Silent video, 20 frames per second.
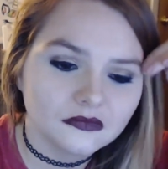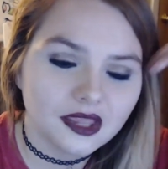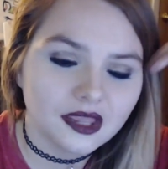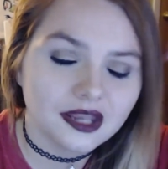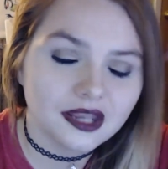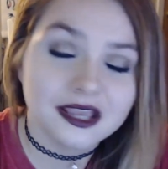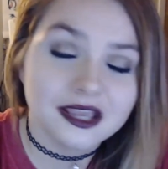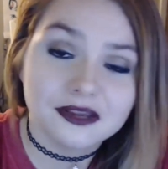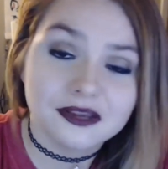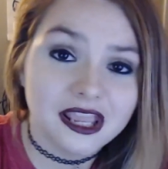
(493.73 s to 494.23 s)

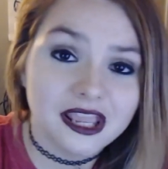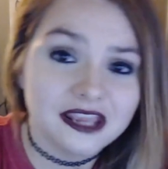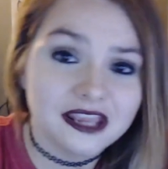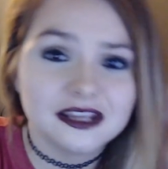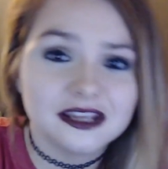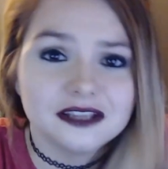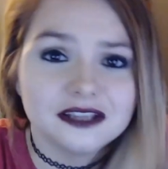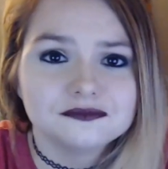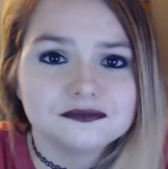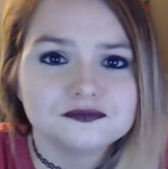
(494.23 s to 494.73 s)
and I
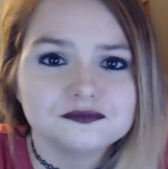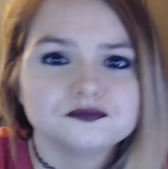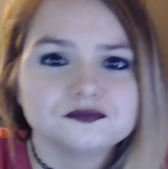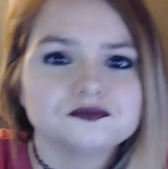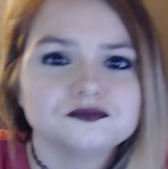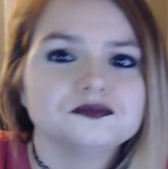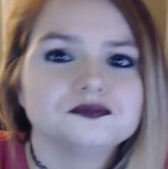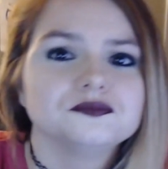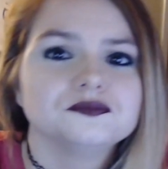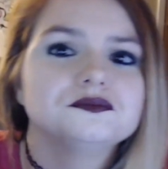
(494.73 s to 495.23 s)
hate
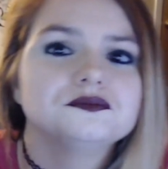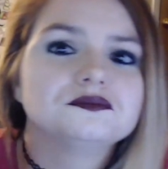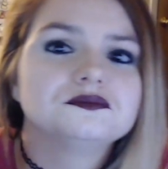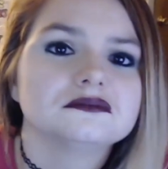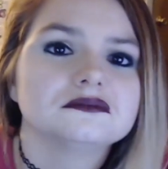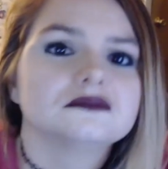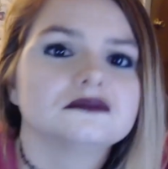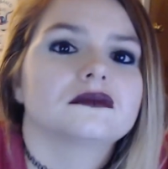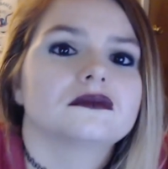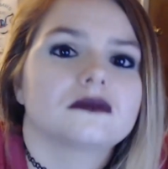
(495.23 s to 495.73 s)

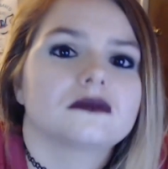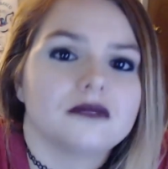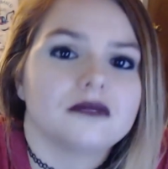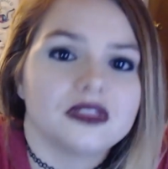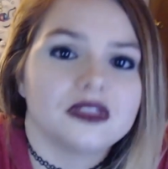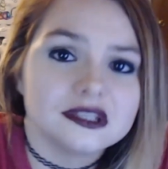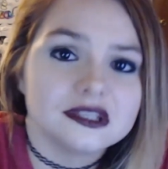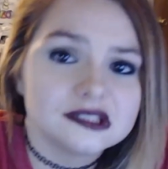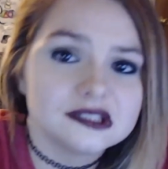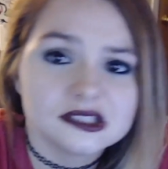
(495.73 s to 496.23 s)
it.
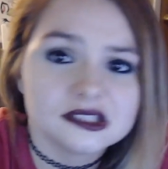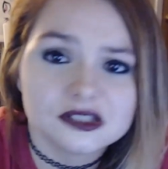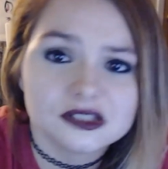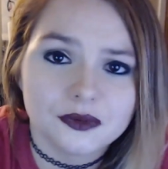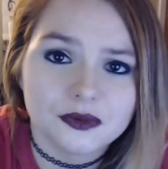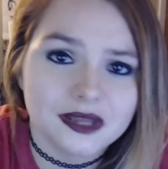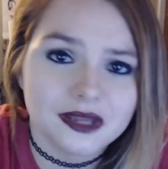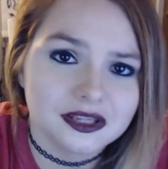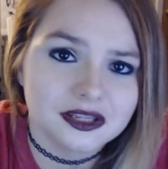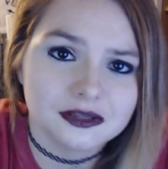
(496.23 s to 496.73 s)
But this is who
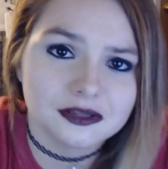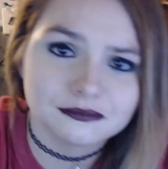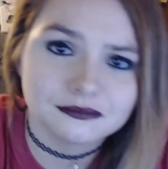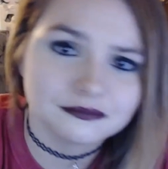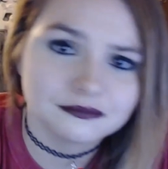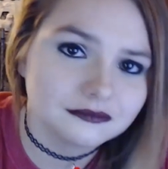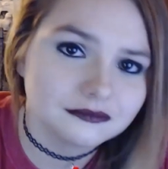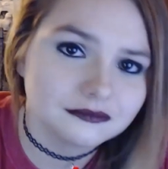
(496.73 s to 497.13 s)
I am.